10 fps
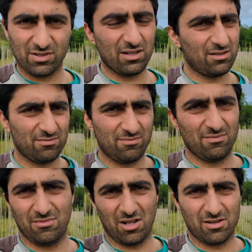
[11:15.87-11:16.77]
Still
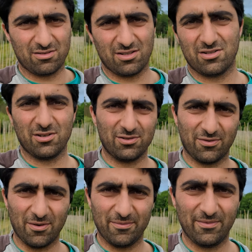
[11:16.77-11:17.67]
loads to choose
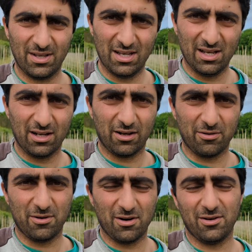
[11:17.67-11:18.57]
from.
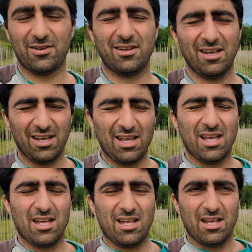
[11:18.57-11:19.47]
Go on
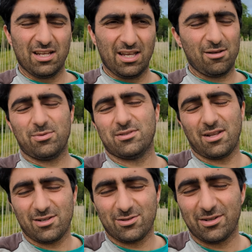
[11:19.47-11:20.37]

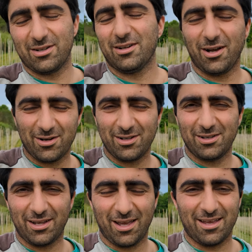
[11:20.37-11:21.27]

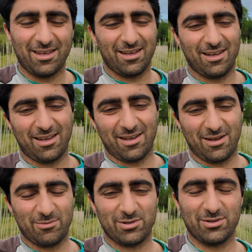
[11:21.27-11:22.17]
keepersnursery.co.uk.
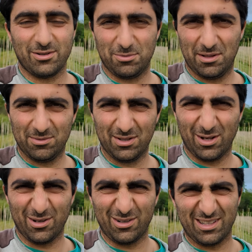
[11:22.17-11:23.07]
I'm sure you'll be able to
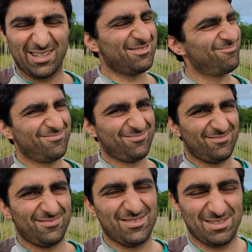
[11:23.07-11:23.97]
Google it.
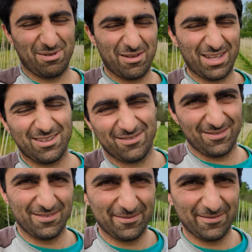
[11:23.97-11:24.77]
Bye then.